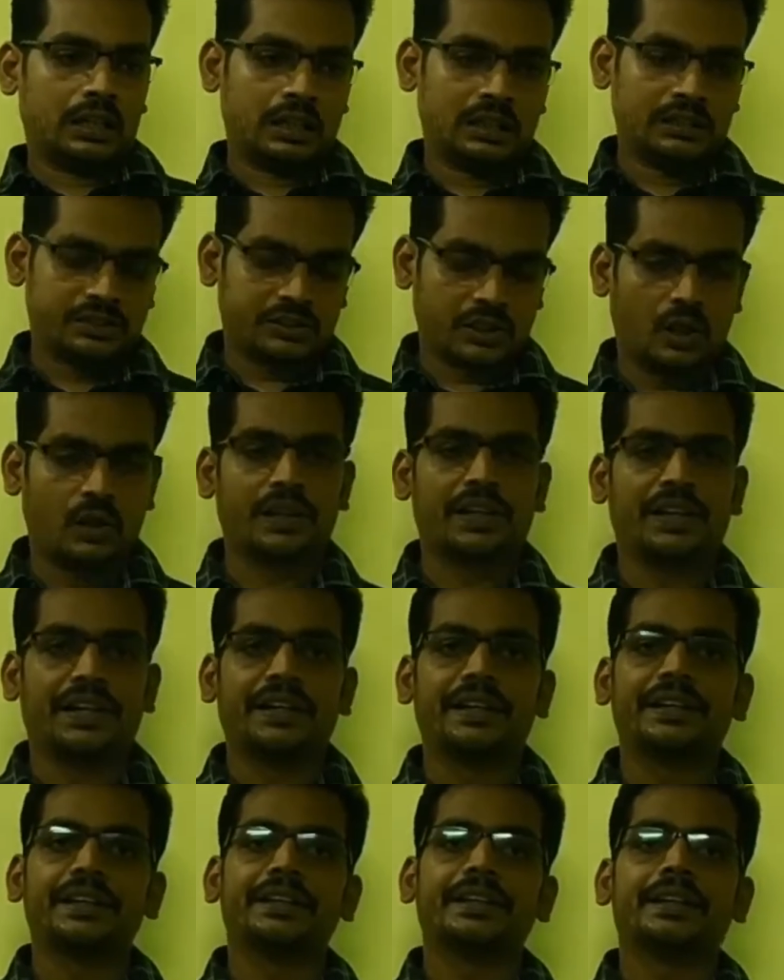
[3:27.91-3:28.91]

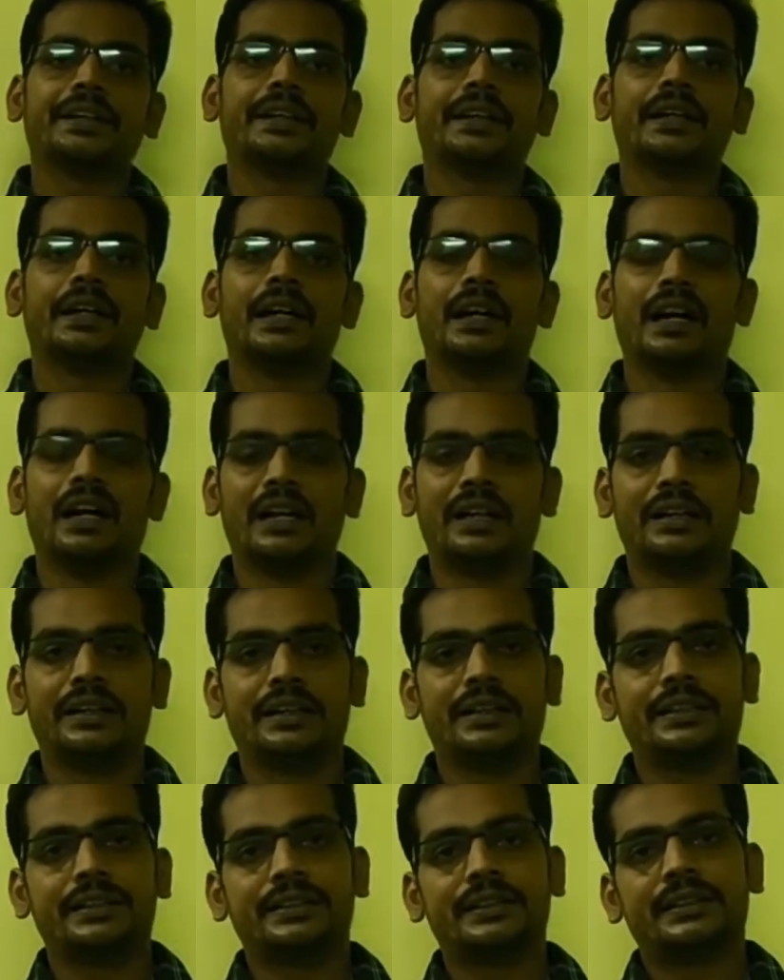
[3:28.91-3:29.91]
soldering and
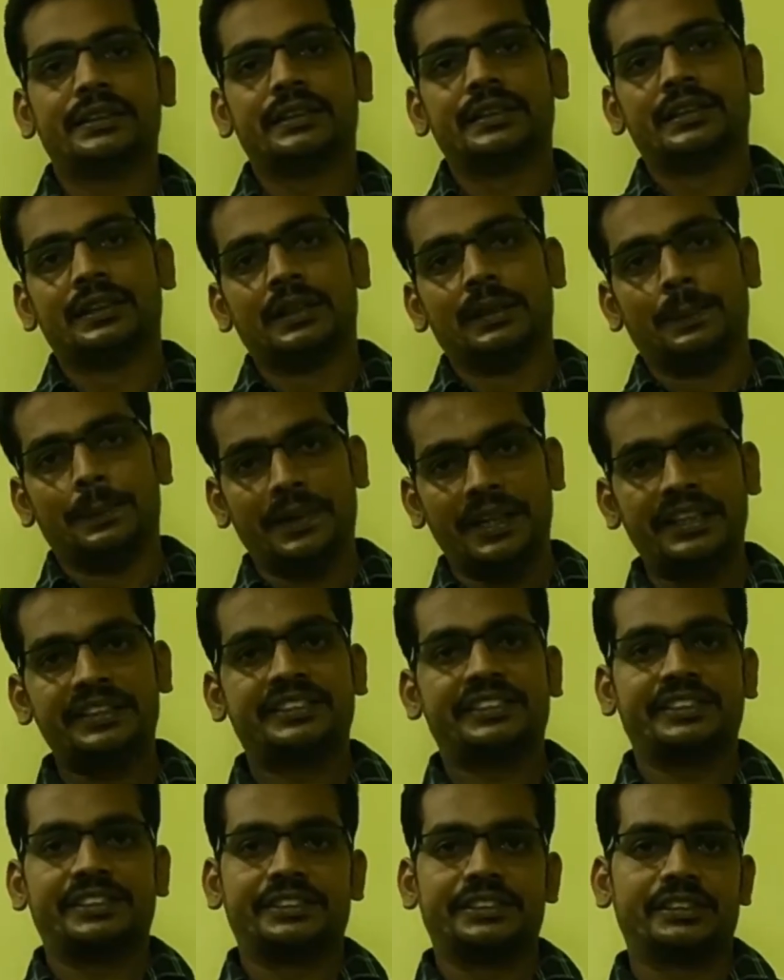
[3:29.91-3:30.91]

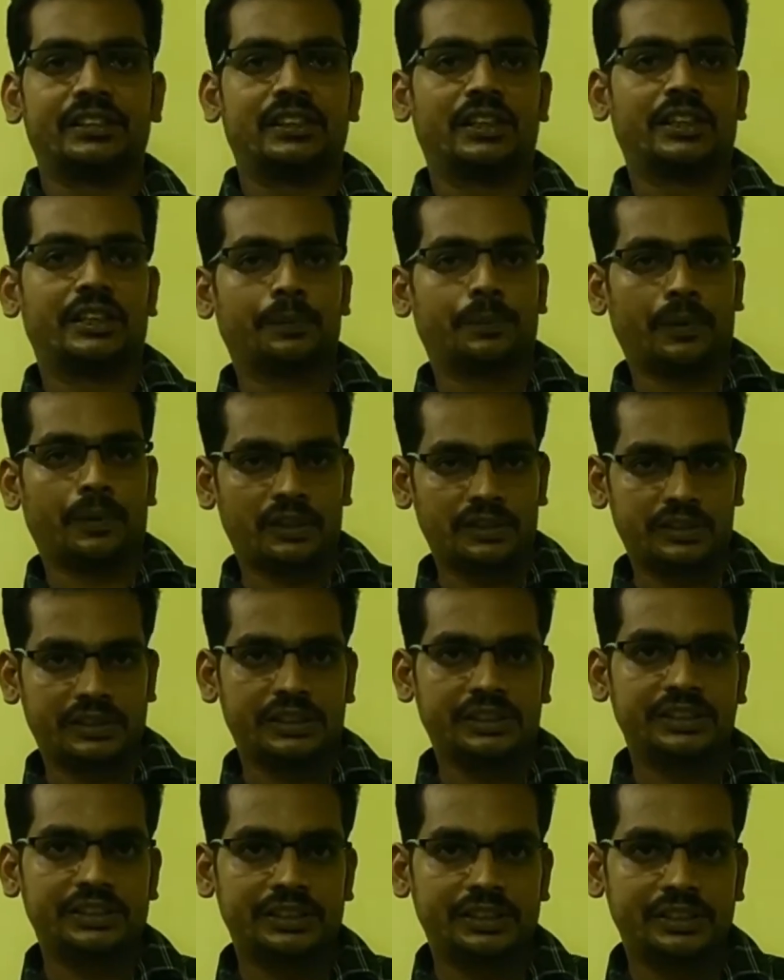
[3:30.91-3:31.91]
bracing are the
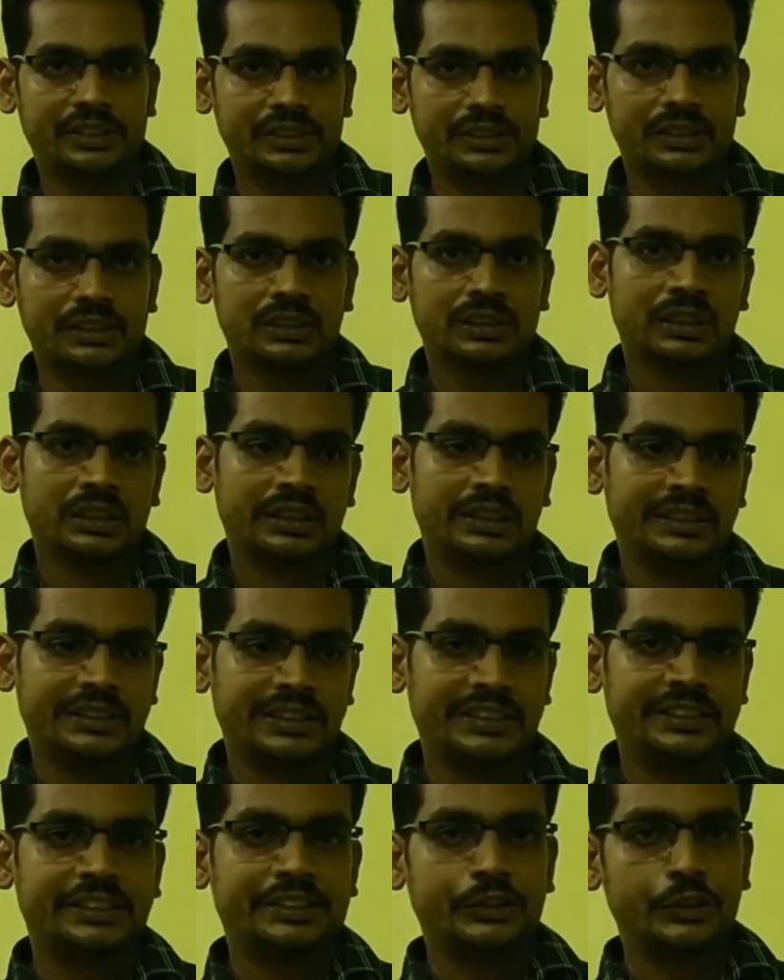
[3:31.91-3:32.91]
process. It
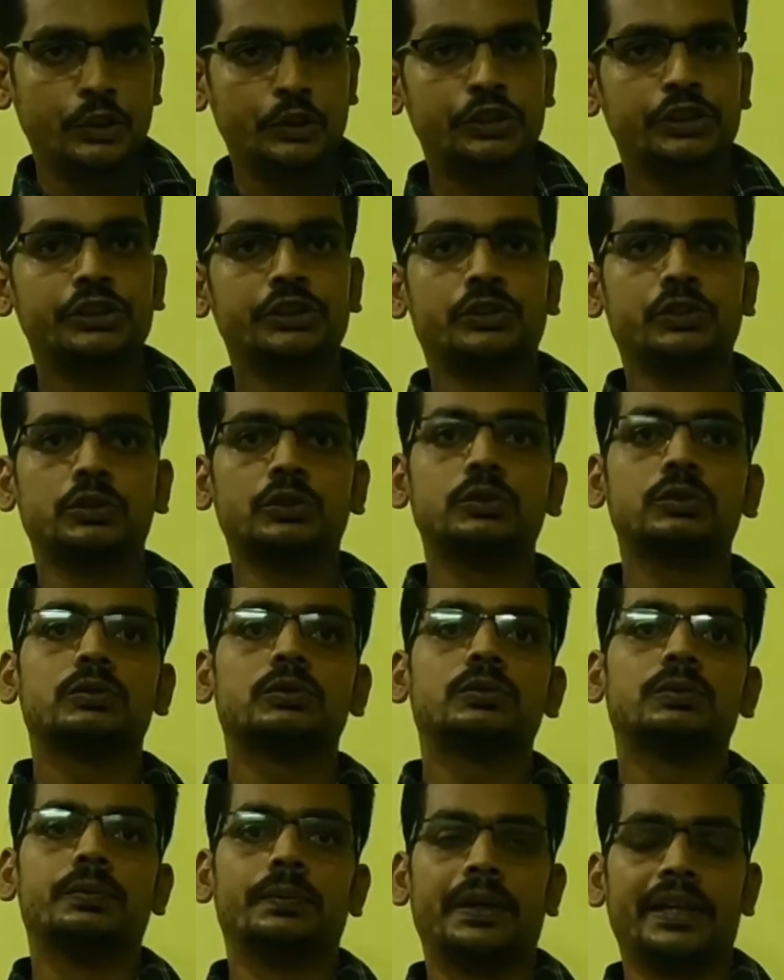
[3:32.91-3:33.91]
is used to
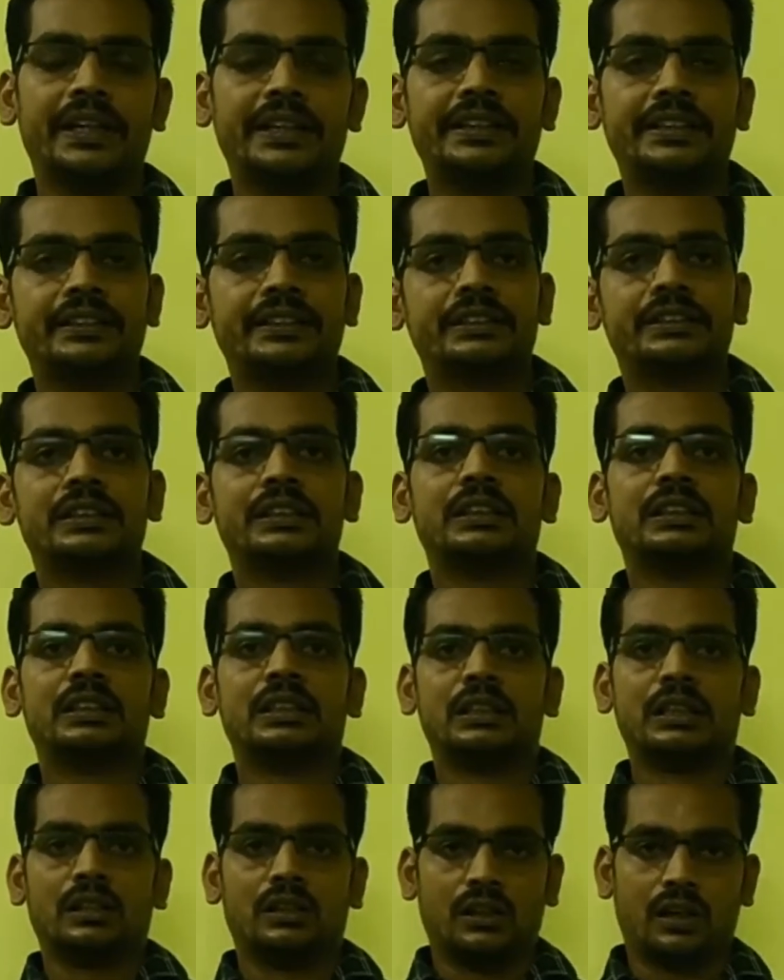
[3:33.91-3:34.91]
make
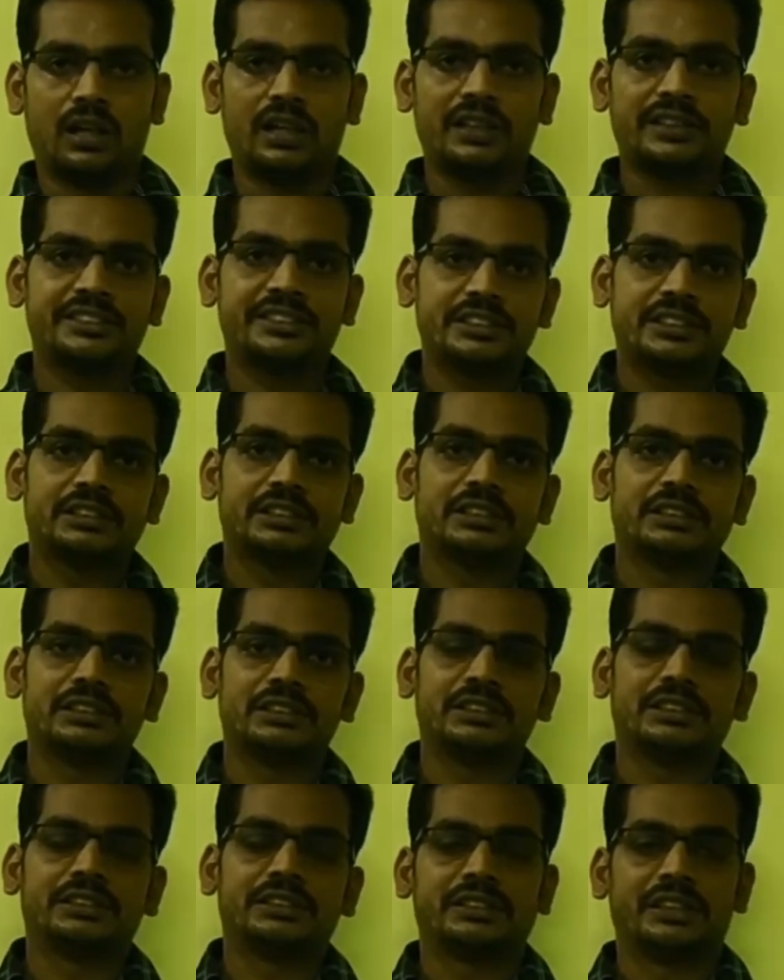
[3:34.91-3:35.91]
larger
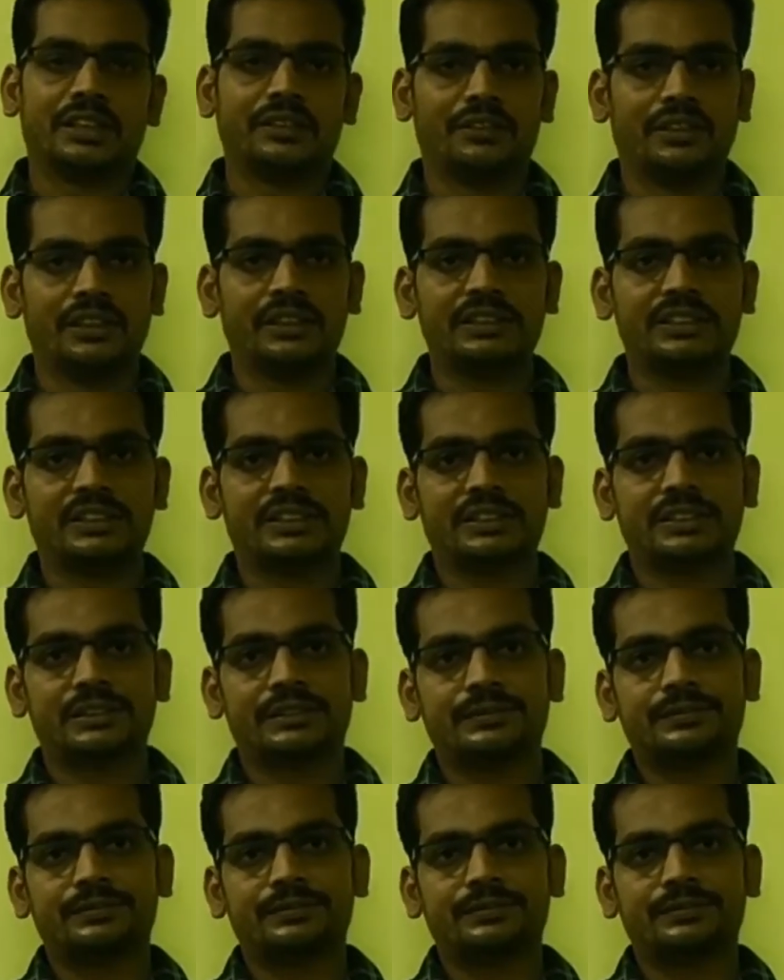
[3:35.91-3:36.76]
towers,